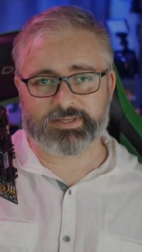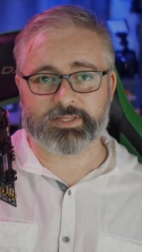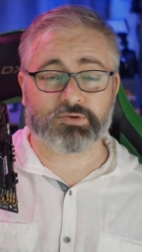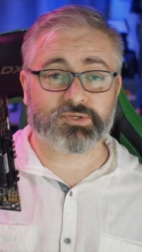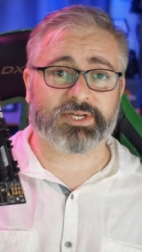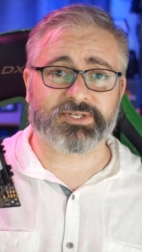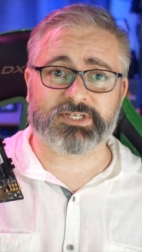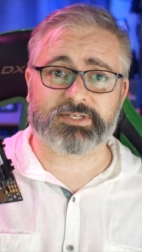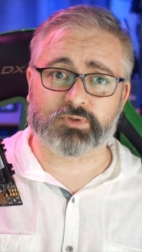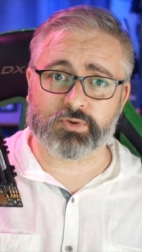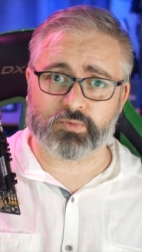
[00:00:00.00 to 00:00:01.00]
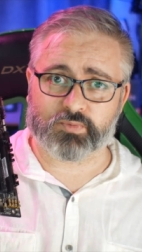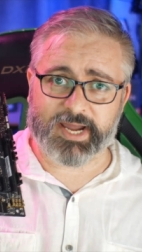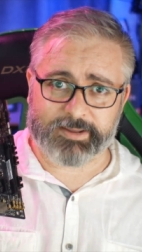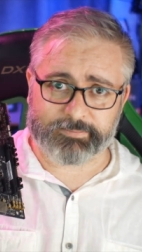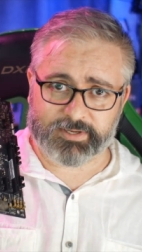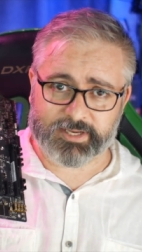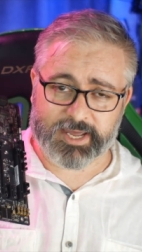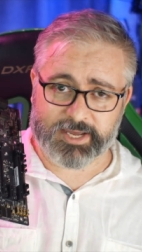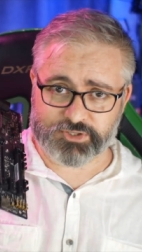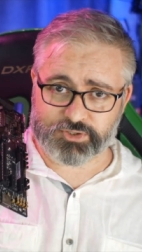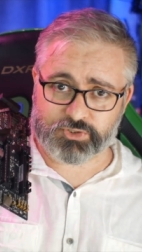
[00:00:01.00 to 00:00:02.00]
They've also got a system called RAM
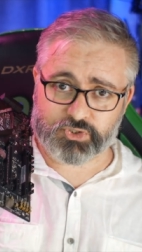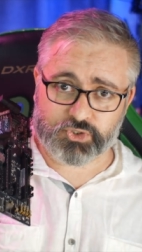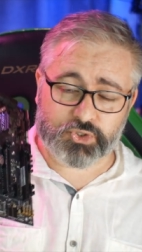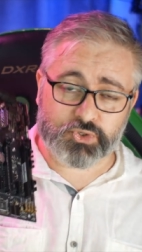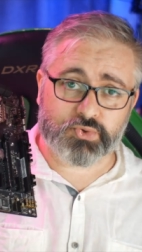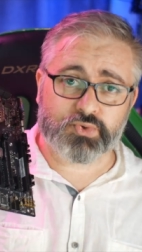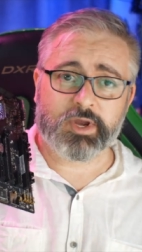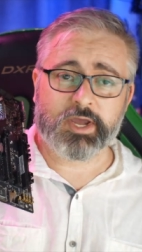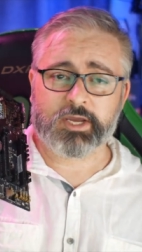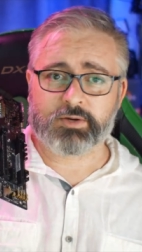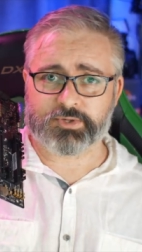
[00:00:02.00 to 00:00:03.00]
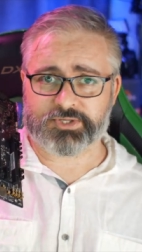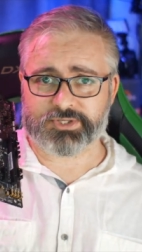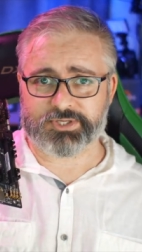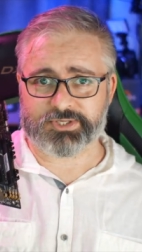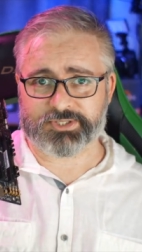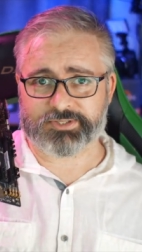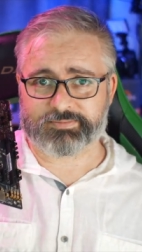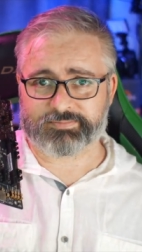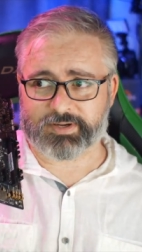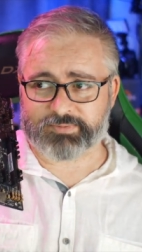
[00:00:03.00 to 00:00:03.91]
Cache two, which is a